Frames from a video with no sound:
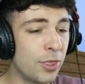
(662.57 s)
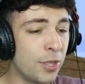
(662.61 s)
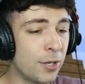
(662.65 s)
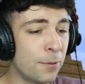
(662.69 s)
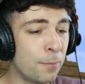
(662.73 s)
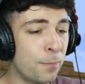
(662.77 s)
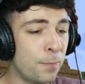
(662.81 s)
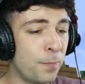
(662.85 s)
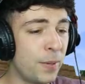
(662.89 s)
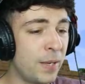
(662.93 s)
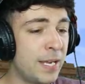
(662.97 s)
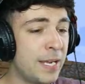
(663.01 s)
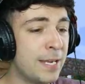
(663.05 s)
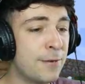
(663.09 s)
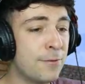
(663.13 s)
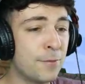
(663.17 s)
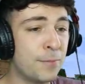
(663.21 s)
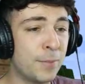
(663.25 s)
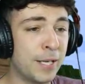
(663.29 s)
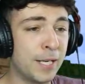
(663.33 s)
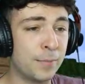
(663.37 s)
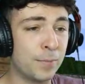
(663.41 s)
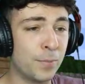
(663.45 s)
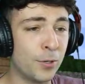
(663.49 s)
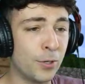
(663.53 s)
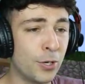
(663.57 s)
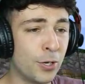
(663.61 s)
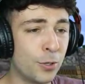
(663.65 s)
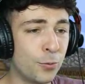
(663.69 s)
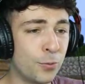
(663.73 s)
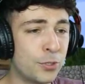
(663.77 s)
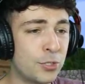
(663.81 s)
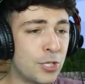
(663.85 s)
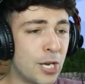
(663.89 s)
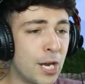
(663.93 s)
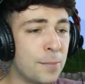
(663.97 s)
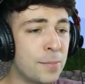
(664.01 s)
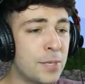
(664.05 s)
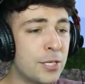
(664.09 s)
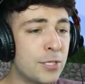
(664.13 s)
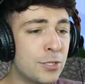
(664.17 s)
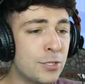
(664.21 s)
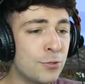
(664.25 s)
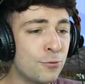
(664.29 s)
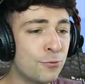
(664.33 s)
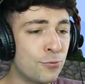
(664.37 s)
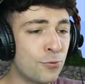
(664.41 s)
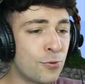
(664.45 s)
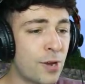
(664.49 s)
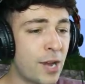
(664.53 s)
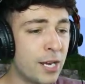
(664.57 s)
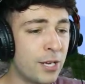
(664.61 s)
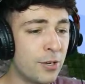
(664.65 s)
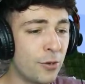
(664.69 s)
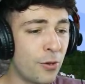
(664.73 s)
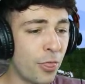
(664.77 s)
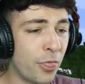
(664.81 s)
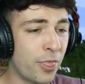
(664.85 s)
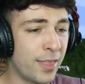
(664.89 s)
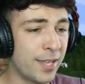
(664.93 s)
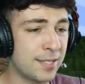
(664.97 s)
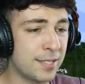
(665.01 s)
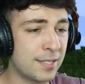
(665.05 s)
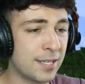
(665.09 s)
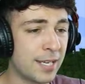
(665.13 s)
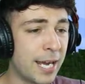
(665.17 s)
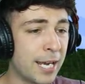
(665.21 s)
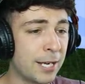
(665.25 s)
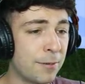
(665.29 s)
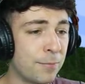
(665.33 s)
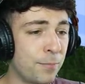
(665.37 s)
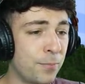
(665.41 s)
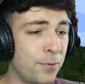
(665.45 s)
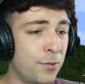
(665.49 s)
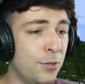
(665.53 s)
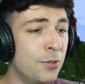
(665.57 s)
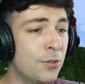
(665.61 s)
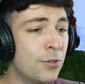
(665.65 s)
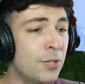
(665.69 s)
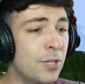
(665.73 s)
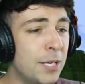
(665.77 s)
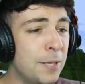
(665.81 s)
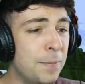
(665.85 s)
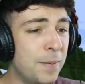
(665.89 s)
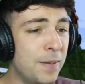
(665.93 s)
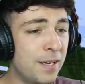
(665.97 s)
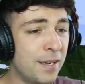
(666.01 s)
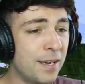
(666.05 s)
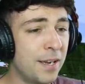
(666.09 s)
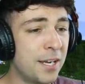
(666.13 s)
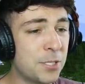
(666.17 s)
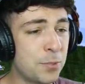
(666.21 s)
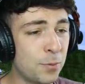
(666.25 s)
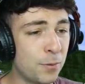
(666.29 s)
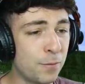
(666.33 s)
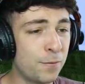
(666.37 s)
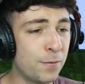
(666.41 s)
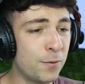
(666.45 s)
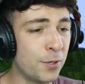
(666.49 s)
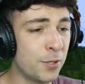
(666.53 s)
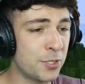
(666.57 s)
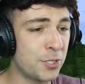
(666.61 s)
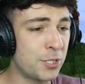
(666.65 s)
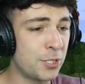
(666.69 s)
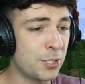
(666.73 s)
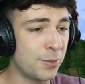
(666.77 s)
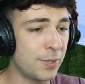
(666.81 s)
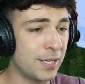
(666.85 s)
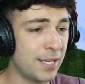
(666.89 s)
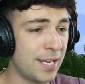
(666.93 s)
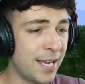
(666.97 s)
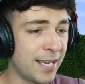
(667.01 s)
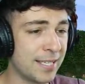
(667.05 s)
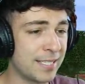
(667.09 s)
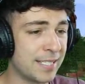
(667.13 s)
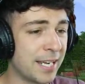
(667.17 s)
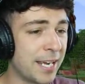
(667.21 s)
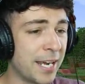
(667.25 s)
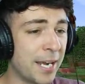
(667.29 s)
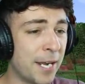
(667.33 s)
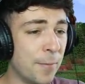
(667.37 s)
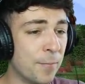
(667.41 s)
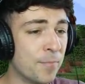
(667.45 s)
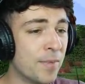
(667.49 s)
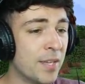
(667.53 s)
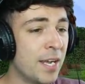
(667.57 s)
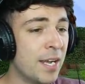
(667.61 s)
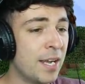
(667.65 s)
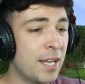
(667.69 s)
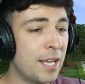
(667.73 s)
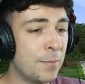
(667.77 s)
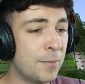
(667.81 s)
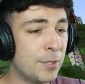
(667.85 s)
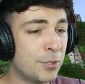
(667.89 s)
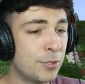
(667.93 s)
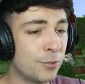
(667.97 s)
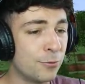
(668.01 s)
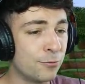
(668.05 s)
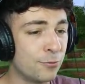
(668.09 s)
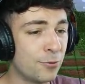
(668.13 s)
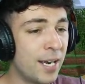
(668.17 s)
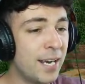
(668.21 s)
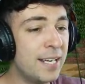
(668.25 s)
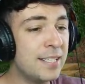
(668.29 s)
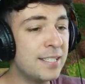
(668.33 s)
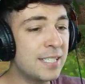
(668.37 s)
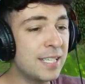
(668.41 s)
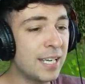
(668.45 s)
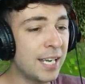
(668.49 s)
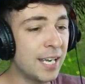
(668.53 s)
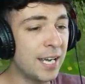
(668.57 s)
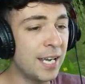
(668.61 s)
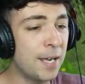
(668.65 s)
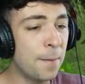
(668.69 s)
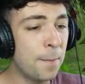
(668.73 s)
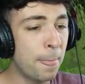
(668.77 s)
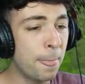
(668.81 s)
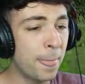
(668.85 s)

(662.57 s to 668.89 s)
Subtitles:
the pyramid block, which I'm going to do right on this side, purely because we forgot to do it last time. Let me do it right here,